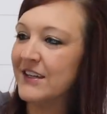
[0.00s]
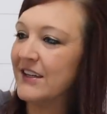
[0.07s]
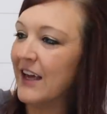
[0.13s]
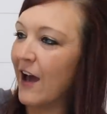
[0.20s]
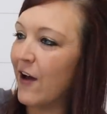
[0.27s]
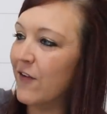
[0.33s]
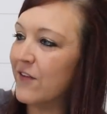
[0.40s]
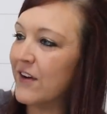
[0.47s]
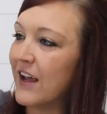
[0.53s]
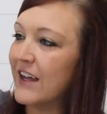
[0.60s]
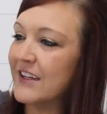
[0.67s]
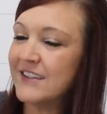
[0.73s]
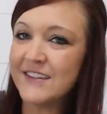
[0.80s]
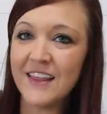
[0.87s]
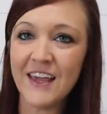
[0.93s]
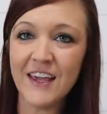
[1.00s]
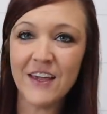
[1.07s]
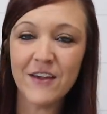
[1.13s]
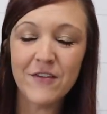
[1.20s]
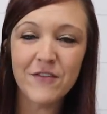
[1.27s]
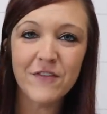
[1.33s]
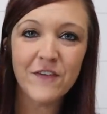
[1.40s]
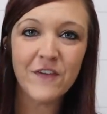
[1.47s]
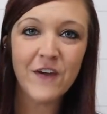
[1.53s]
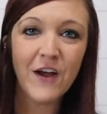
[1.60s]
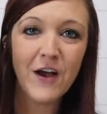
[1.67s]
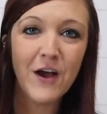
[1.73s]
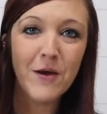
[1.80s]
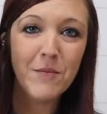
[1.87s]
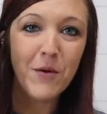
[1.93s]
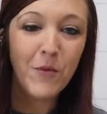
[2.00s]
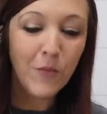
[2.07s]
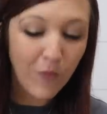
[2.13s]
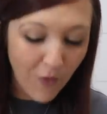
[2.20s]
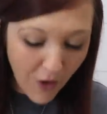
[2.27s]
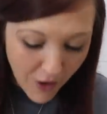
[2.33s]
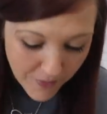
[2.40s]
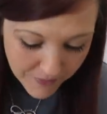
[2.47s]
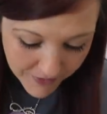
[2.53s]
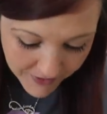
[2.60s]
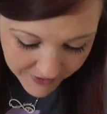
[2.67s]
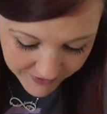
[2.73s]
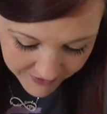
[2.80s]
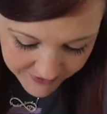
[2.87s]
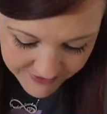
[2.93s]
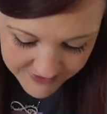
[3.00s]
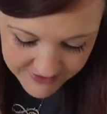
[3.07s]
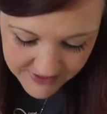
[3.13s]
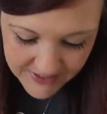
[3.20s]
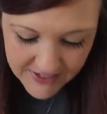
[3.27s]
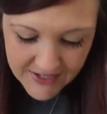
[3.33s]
galvanized thing from Walmart.